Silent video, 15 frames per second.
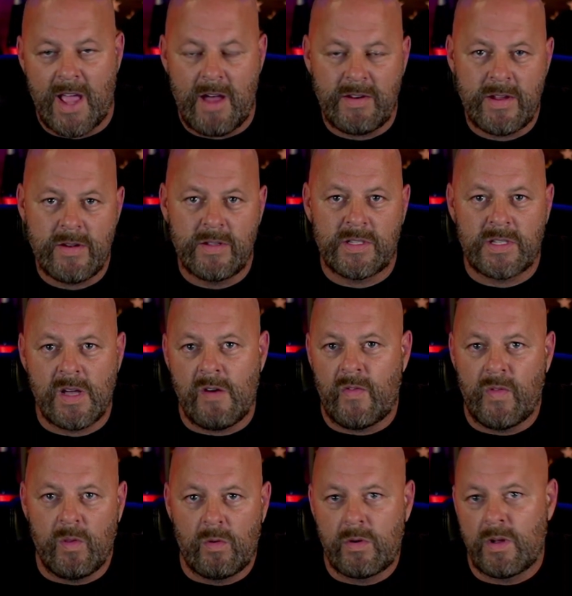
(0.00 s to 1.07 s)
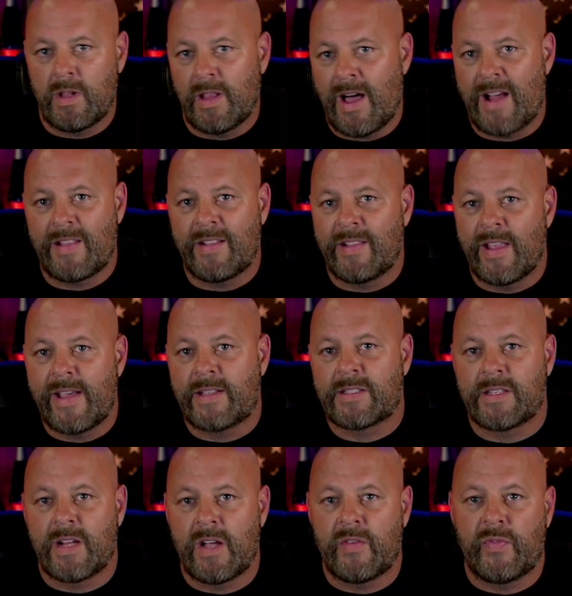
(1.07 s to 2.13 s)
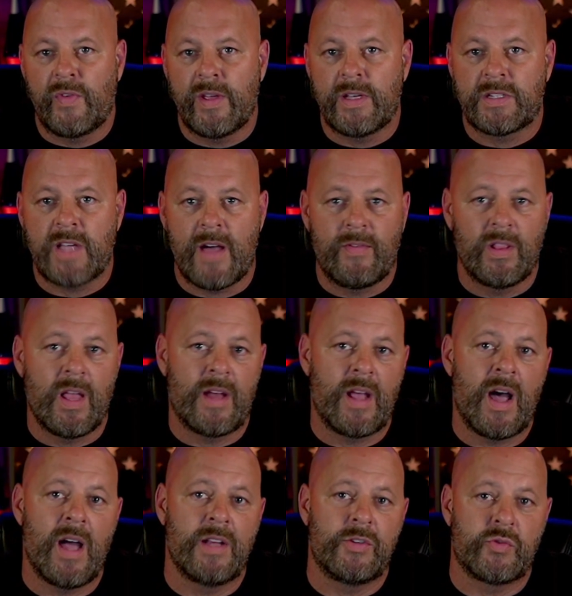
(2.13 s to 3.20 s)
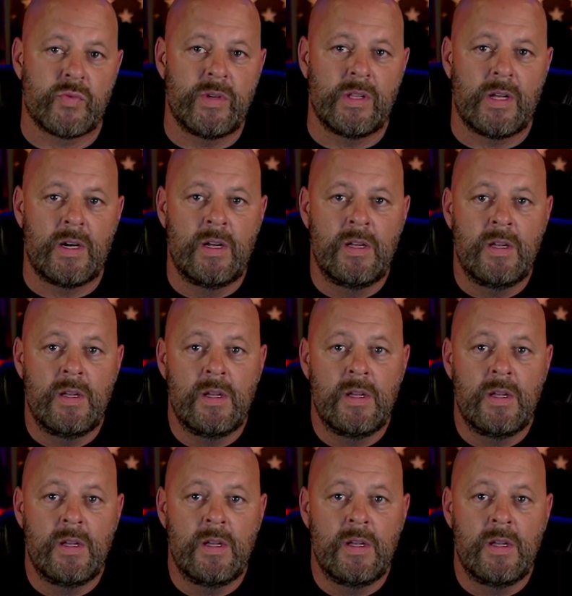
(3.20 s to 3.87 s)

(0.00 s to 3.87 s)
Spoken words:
Down here in South Florida, a lot of the lakes that I fish have a lot of hydrilla.